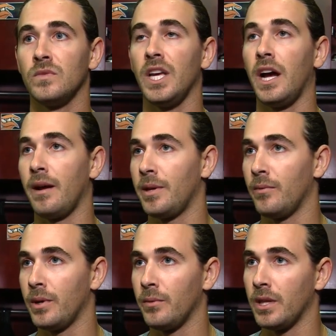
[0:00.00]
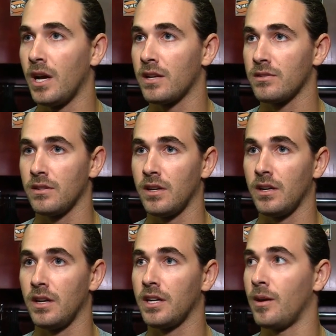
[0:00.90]
Yeah, I mean, we lost
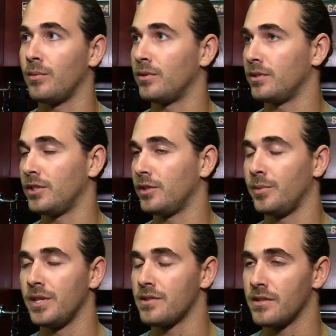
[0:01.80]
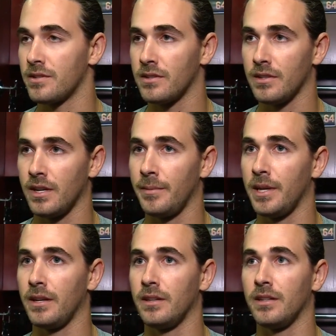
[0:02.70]
a couple good pieces. I
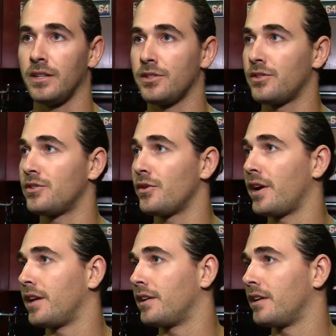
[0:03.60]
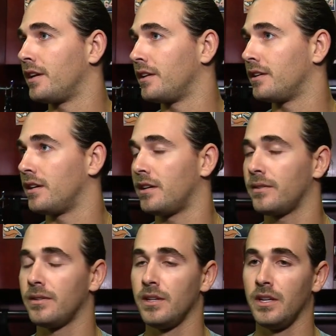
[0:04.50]
mean, Trey and
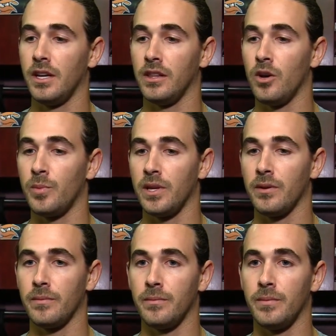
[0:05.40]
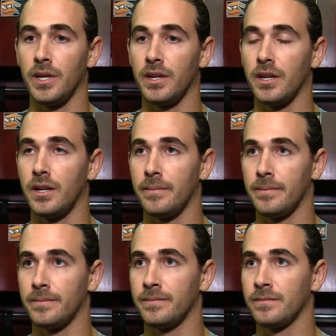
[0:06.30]
Lopi. But,
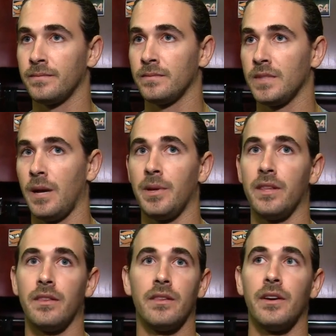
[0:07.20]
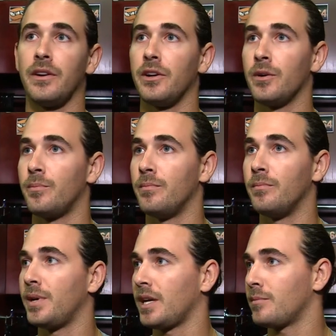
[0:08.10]
I mean, they're here to
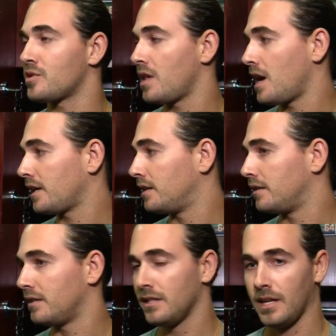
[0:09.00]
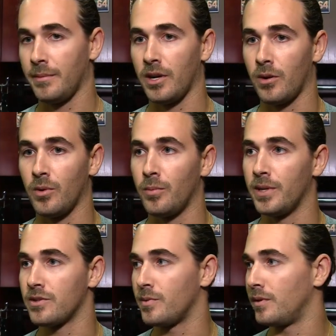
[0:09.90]
pick up slack. And, I mean, our
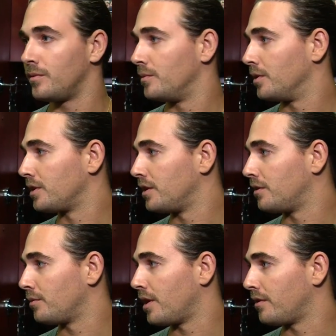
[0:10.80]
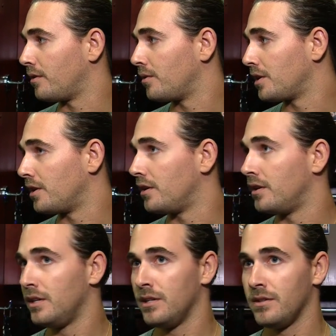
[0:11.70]
bullpen's been really good throughout the whole year.
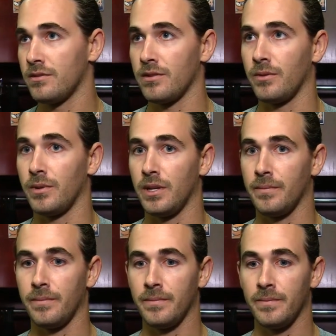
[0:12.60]
So